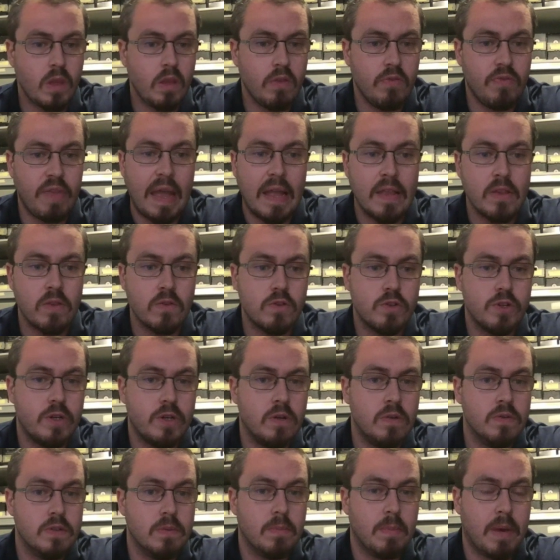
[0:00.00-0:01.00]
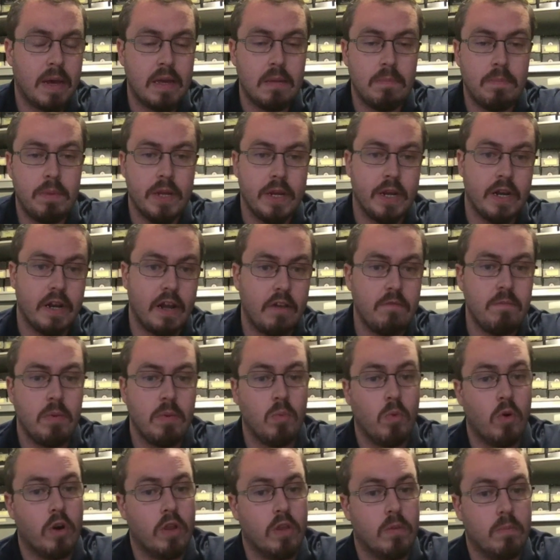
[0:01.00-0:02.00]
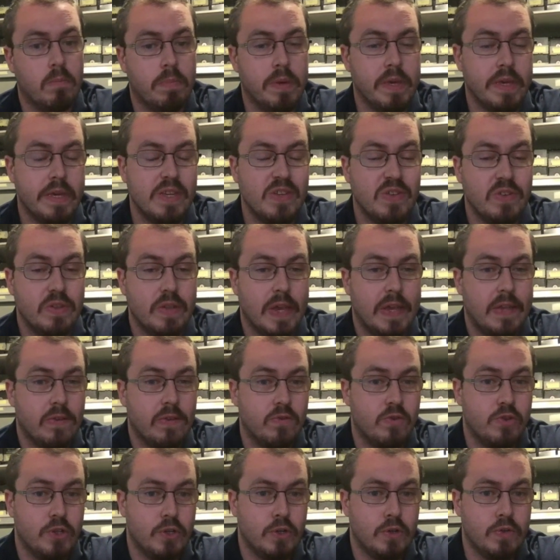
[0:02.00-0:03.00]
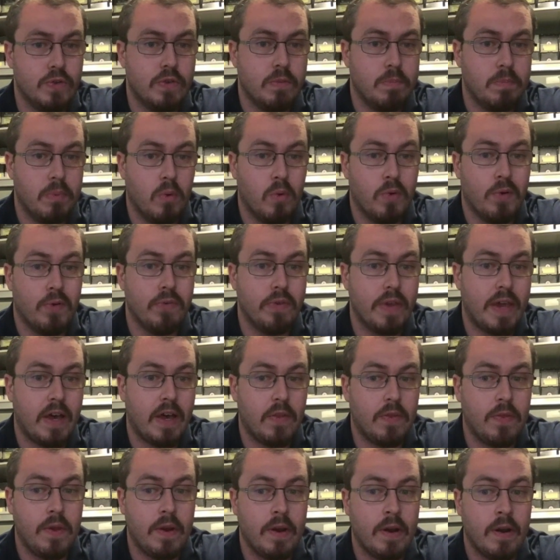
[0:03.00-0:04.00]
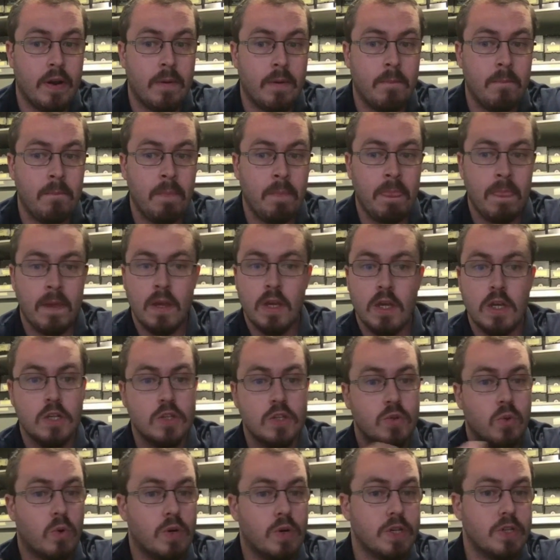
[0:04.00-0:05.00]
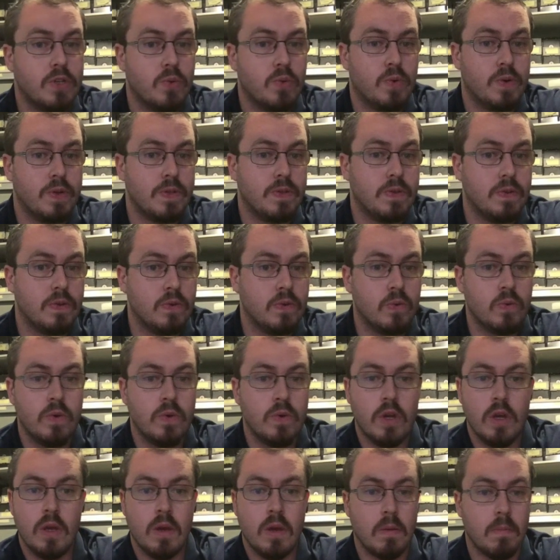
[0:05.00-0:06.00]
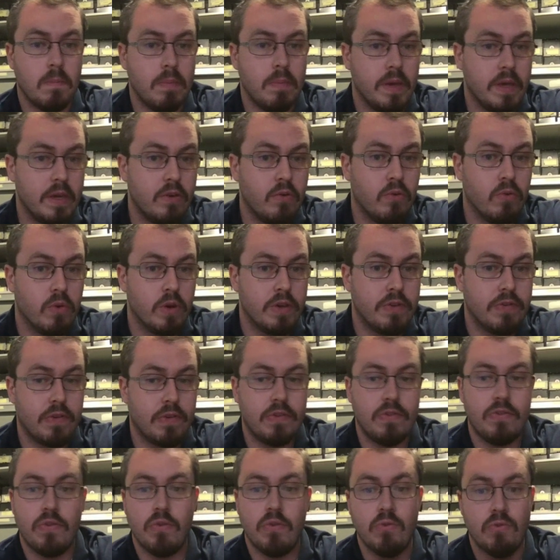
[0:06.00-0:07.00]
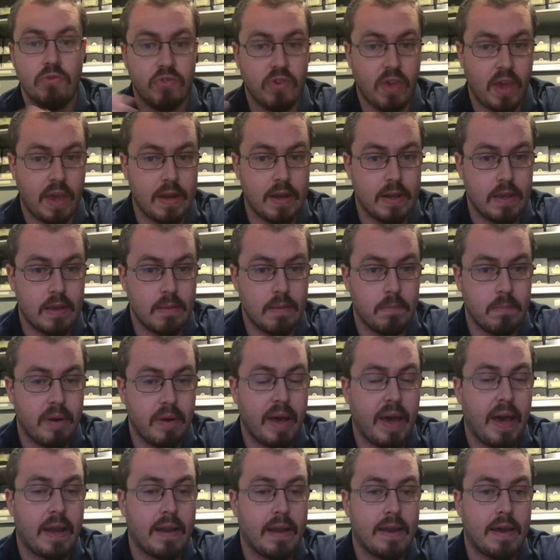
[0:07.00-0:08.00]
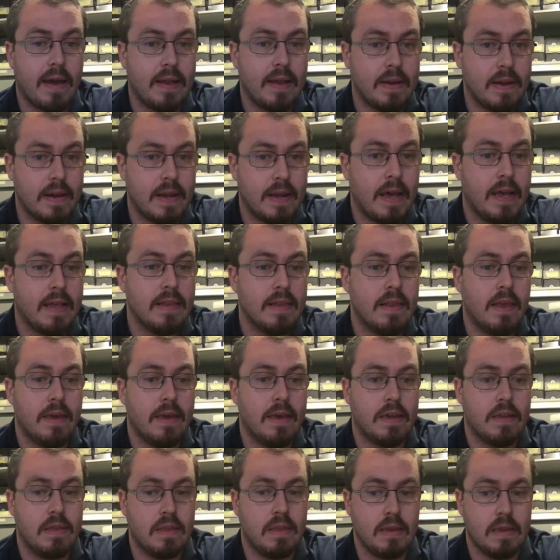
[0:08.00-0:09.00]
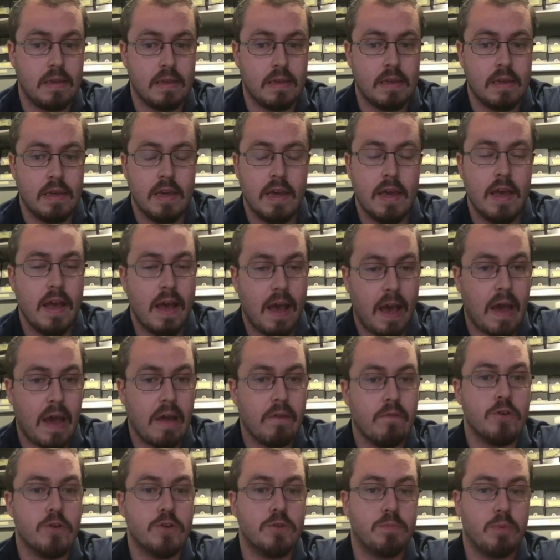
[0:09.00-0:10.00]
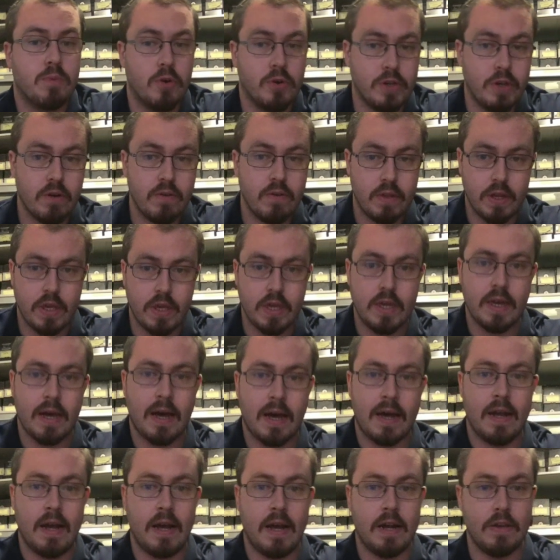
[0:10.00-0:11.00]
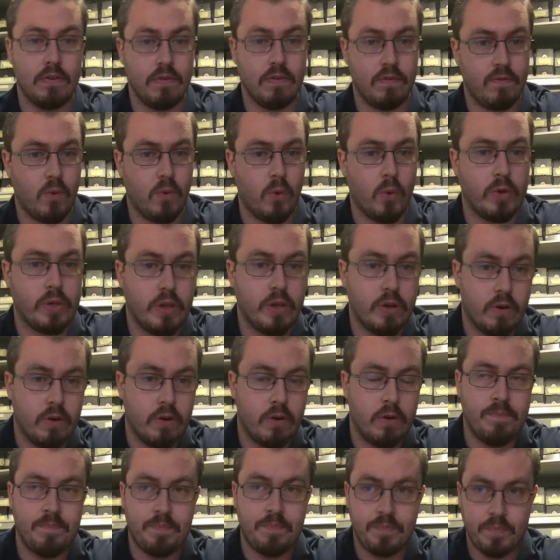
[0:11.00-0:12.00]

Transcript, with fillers: Daniel Jones, in my opinion, I've been one of the biggest Daniel Jones supporters out there. 2022, big reason to sign him back. I did not like the average per year that he got on his four year